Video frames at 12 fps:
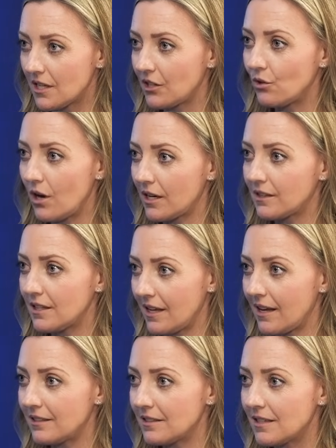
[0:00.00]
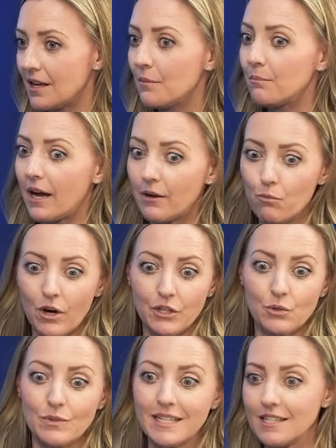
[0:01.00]
that you got at the end by what
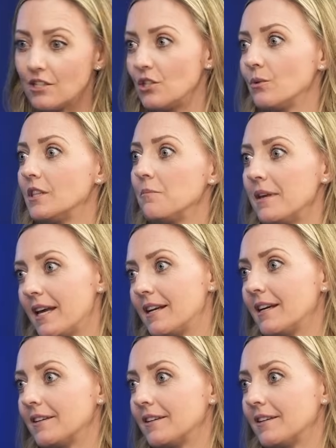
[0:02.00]
you didn't do in the beginning.